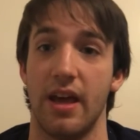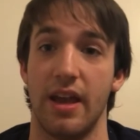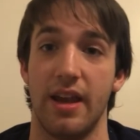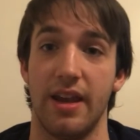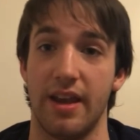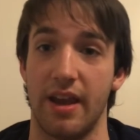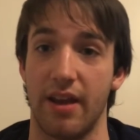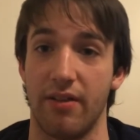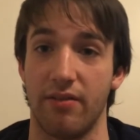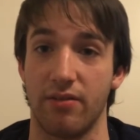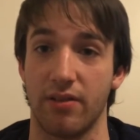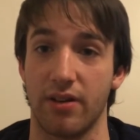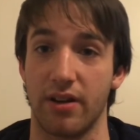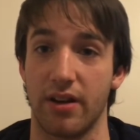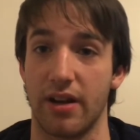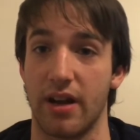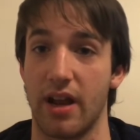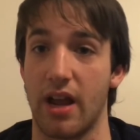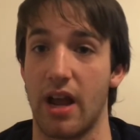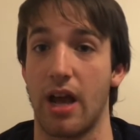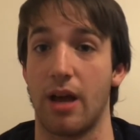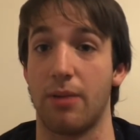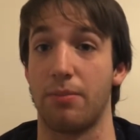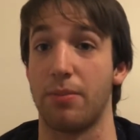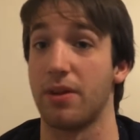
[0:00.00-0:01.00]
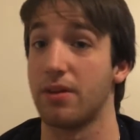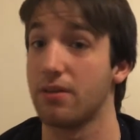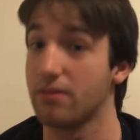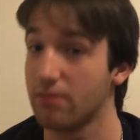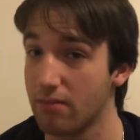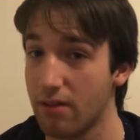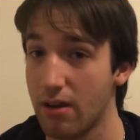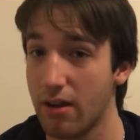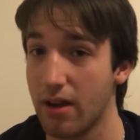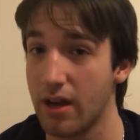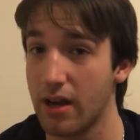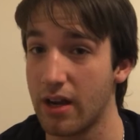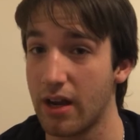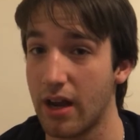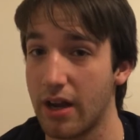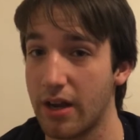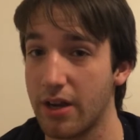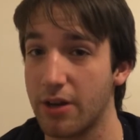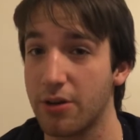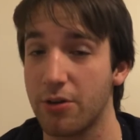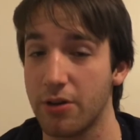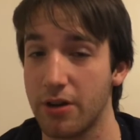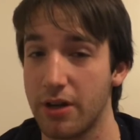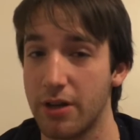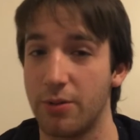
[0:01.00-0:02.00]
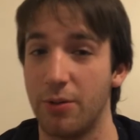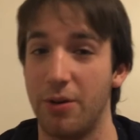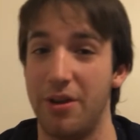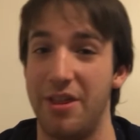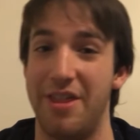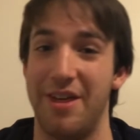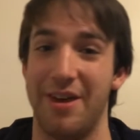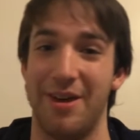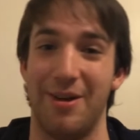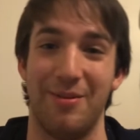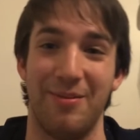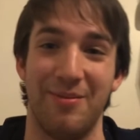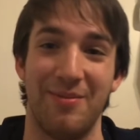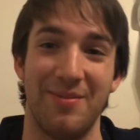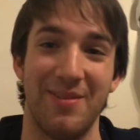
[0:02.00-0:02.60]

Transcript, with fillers: never gonna happen. And I agreed with them.